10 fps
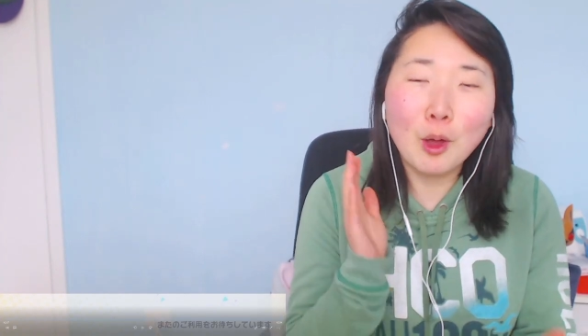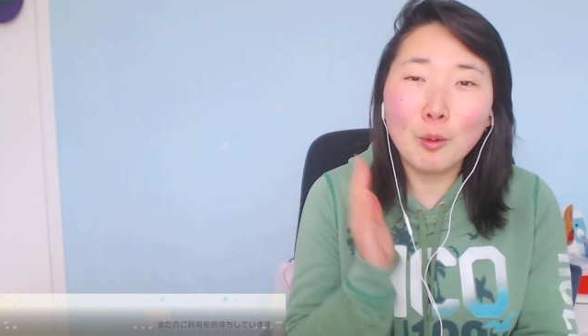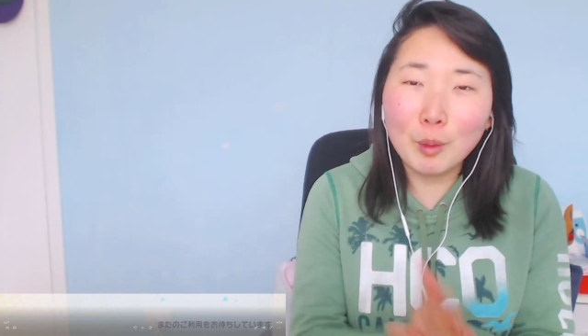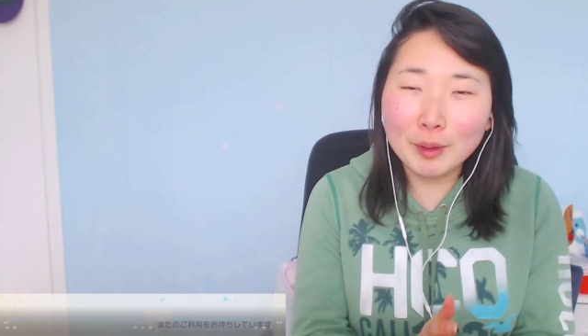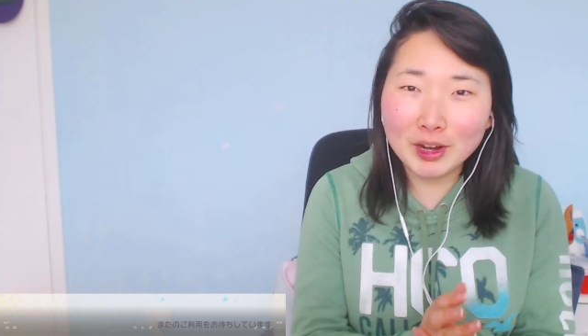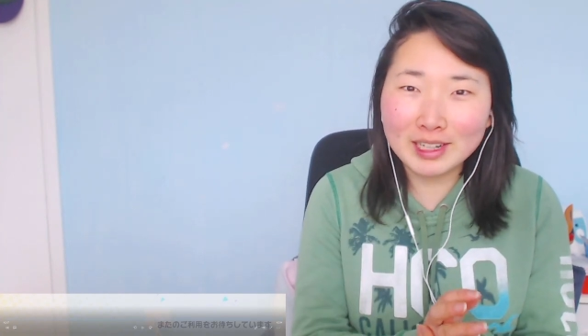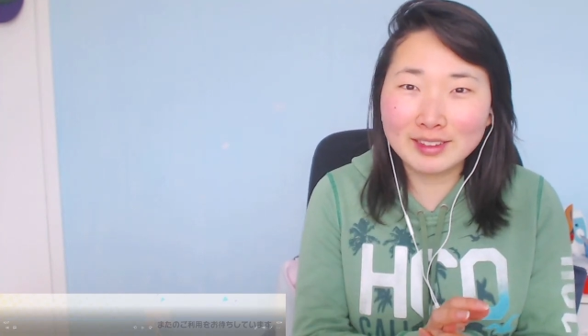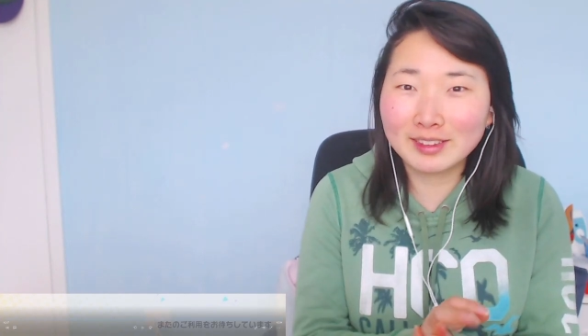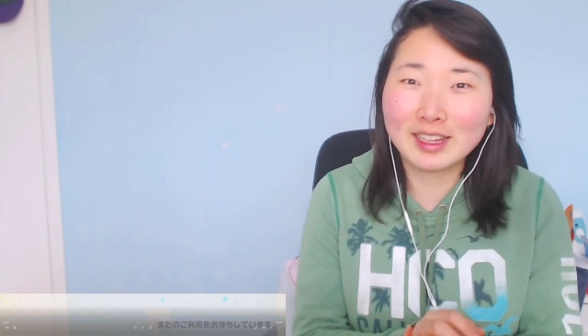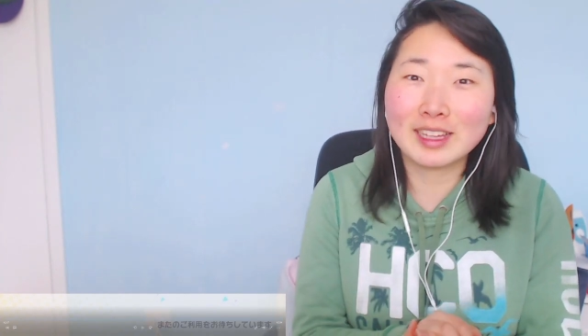Will be great to
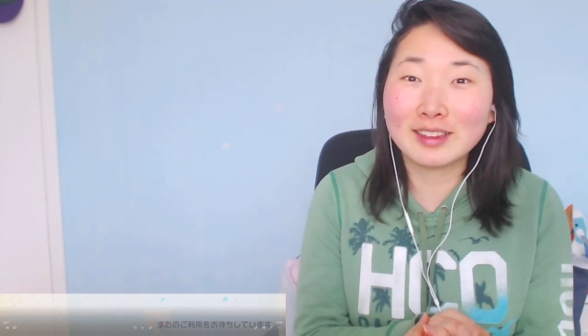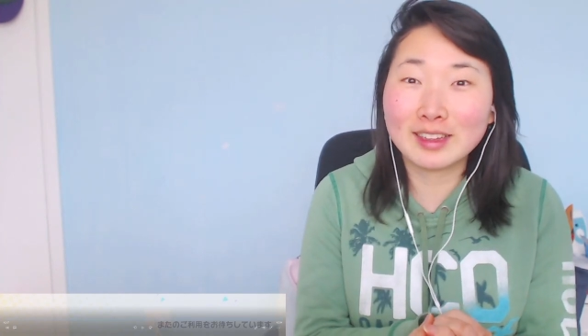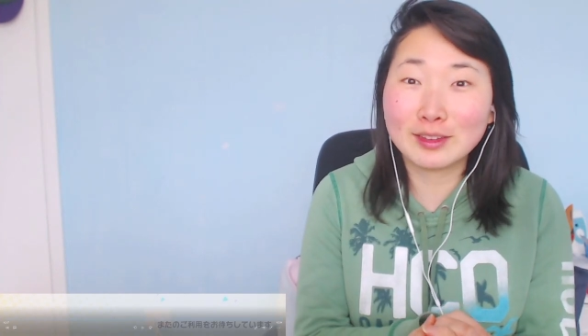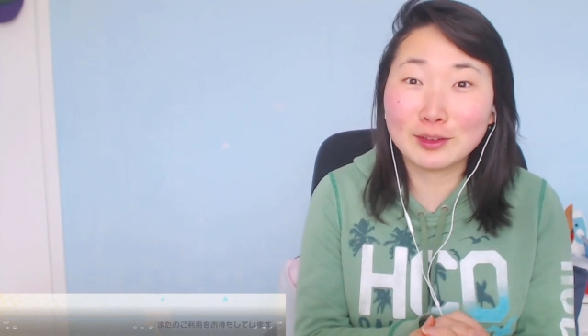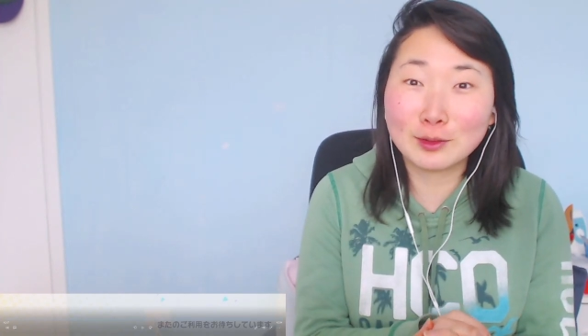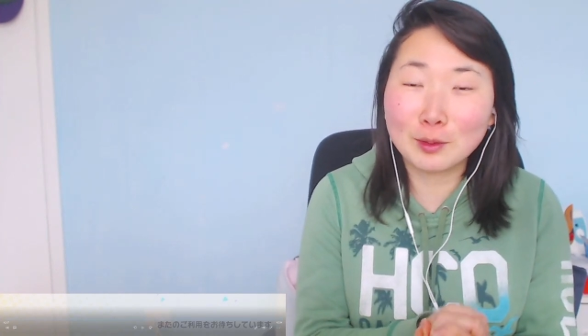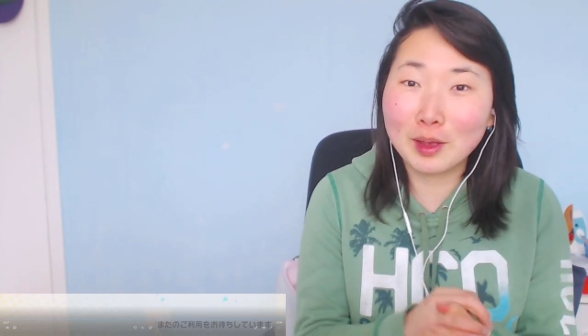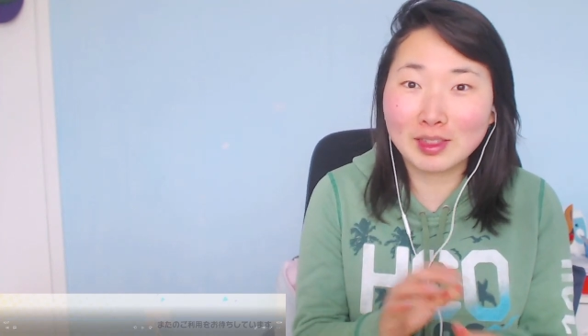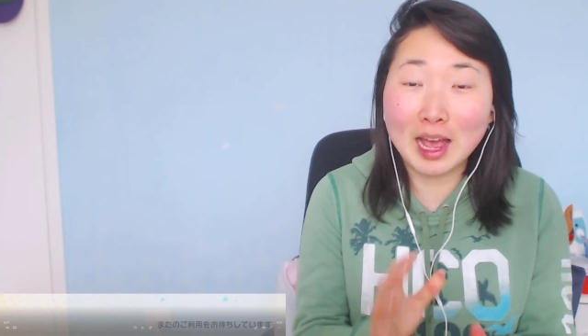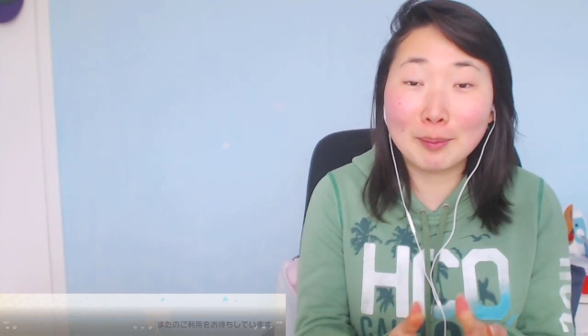see in season 2
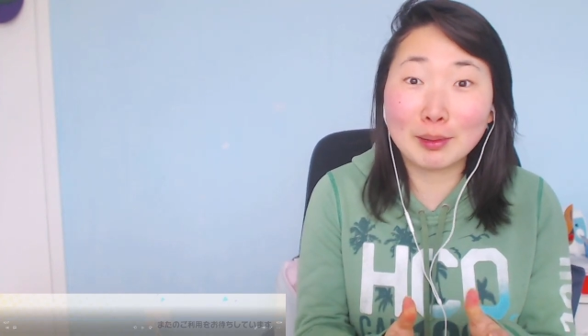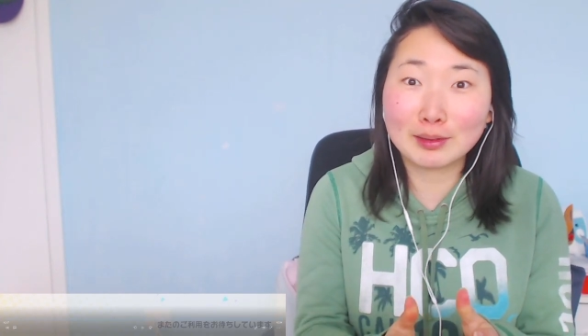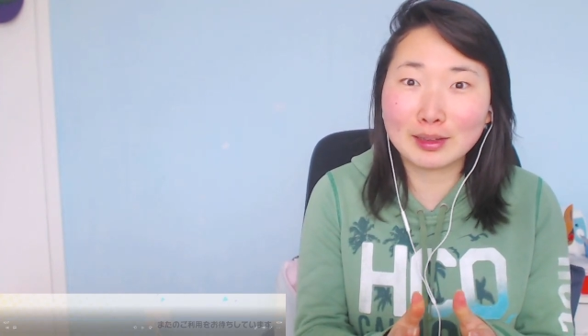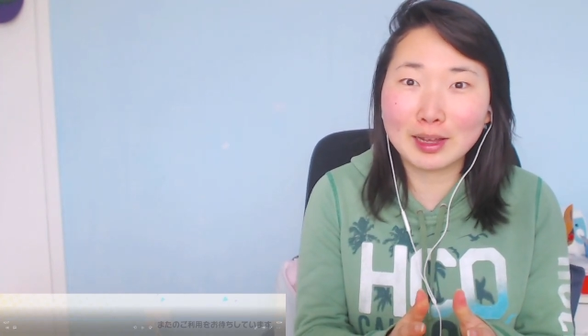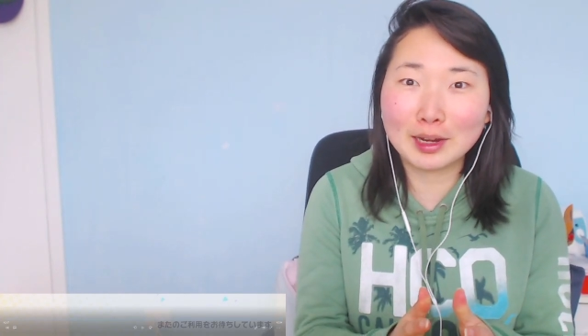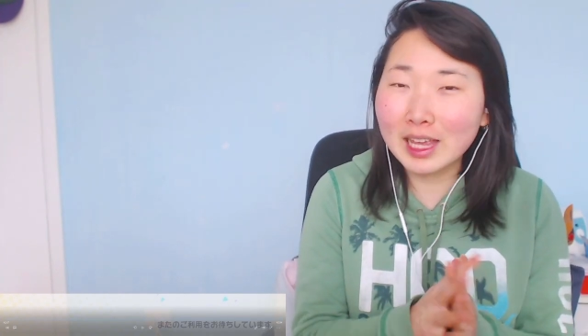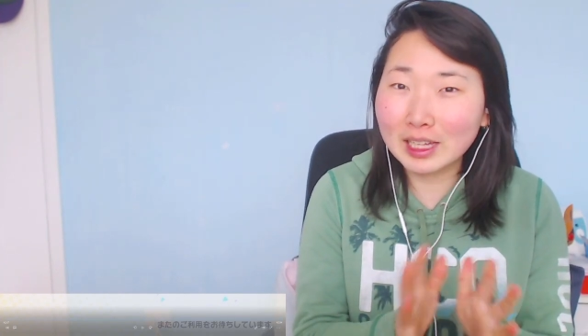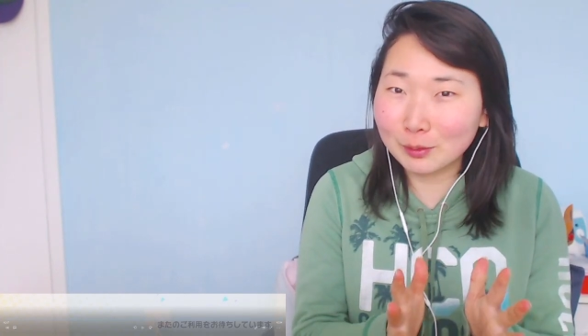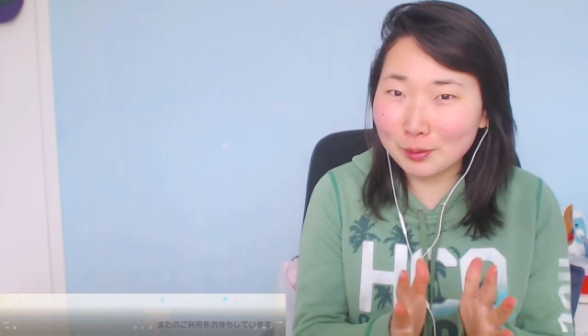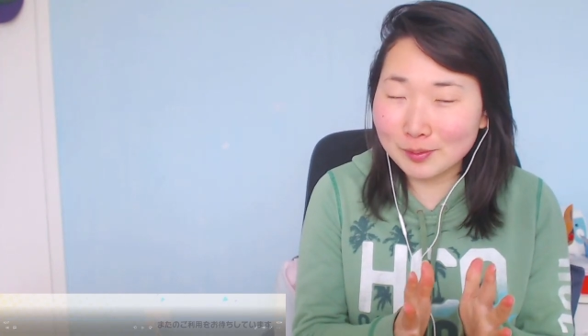if that person kind of
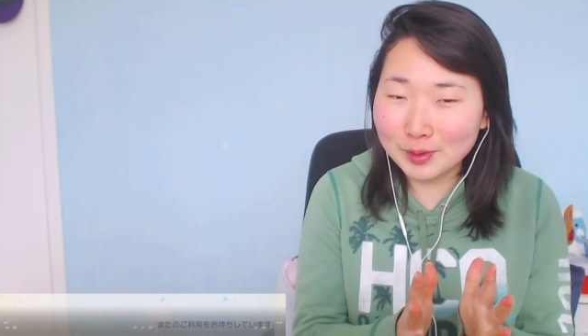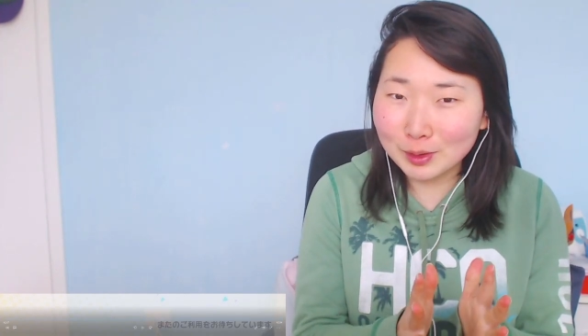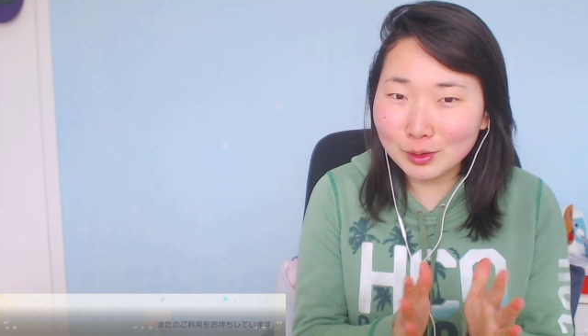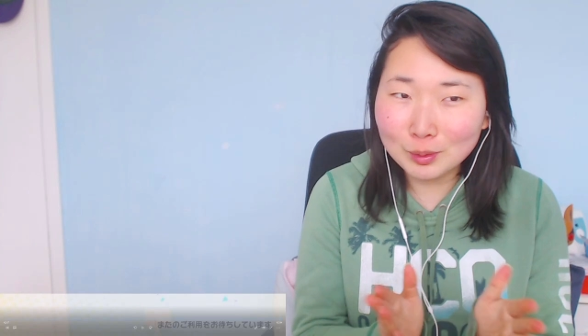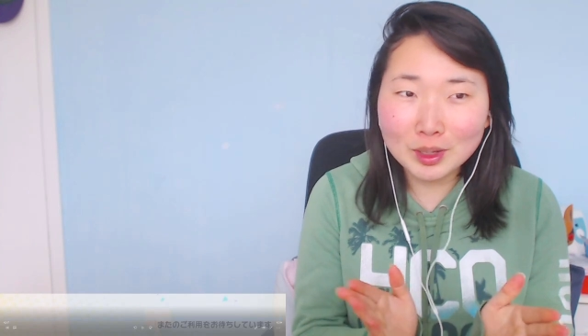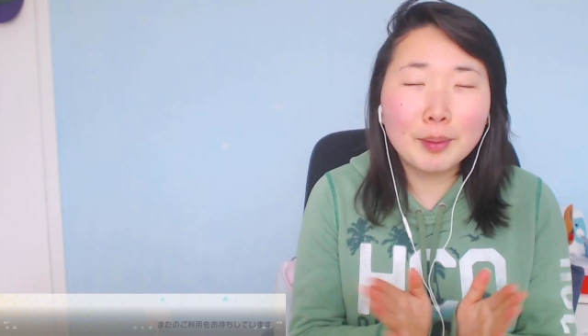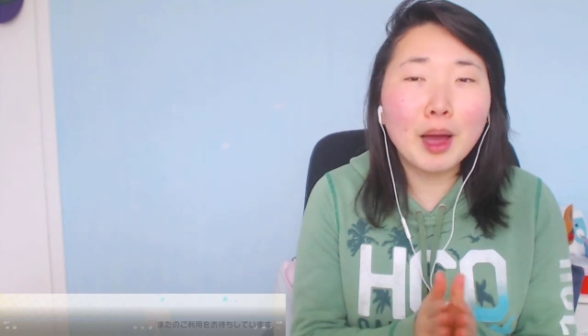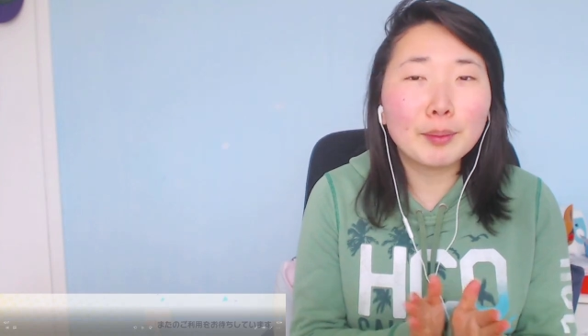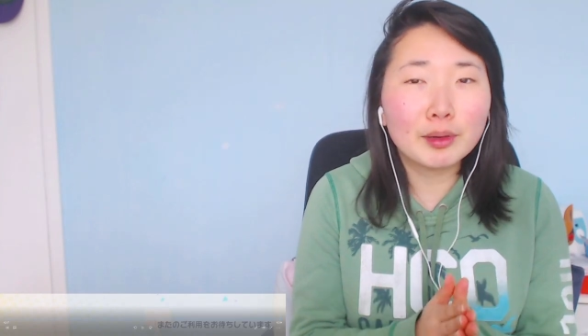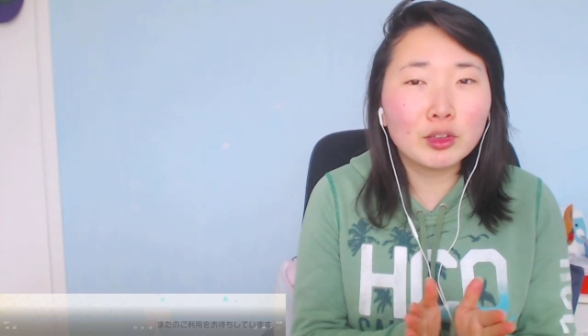gets revealed to us. But
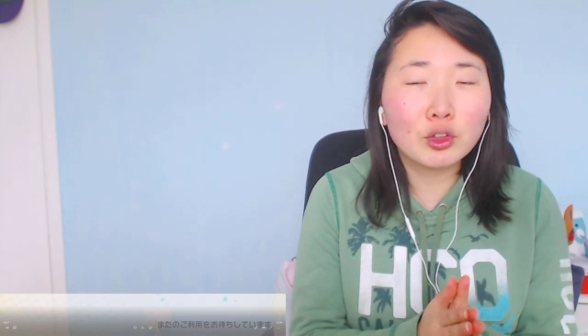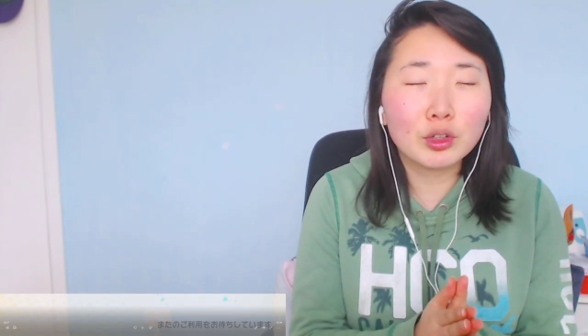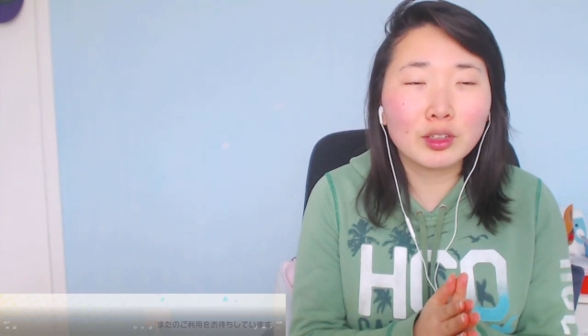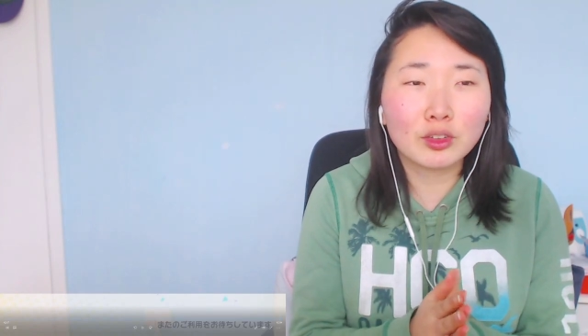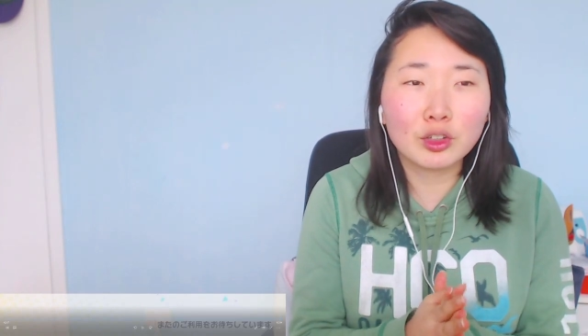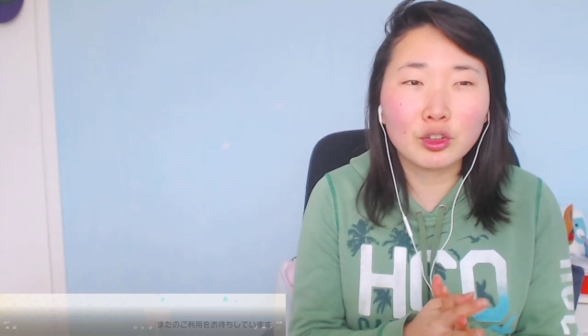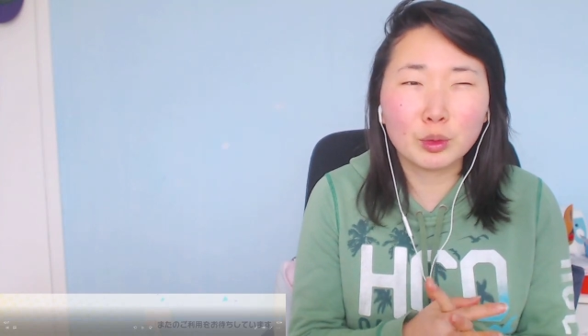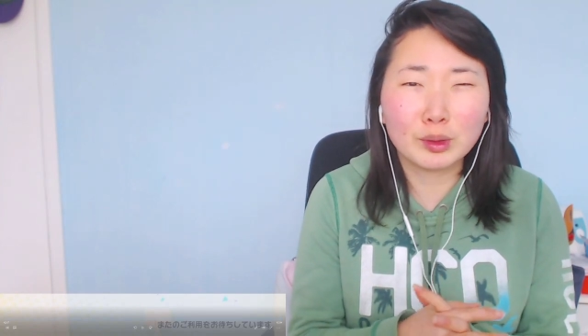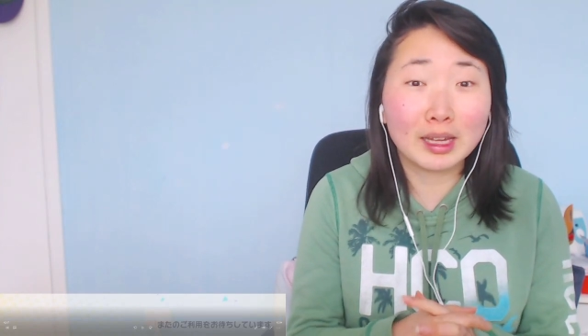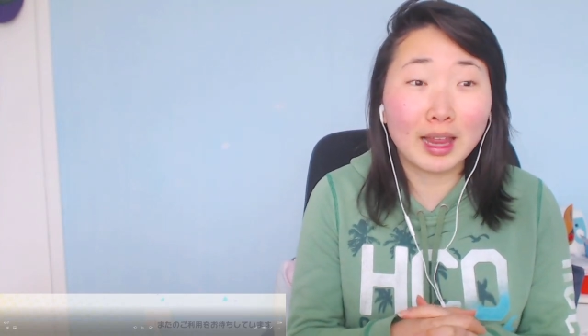I'm pretty sure, considering she
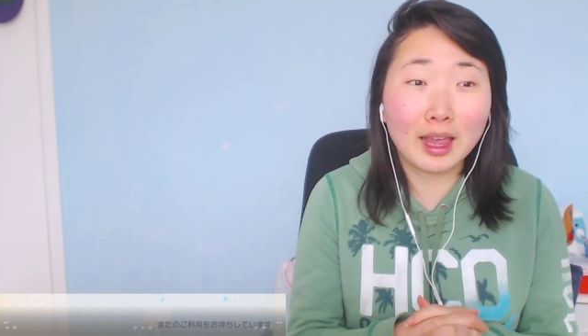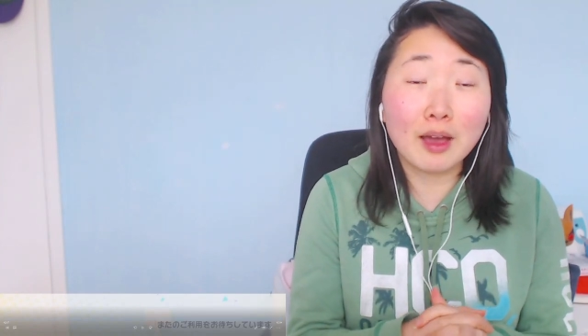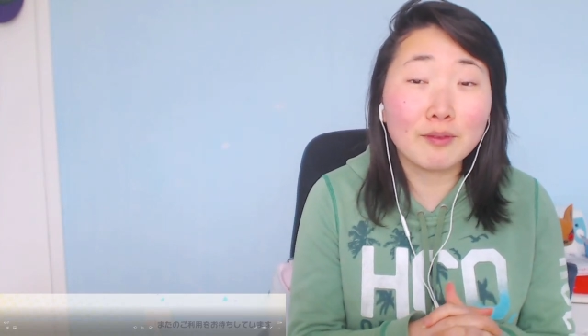was in like a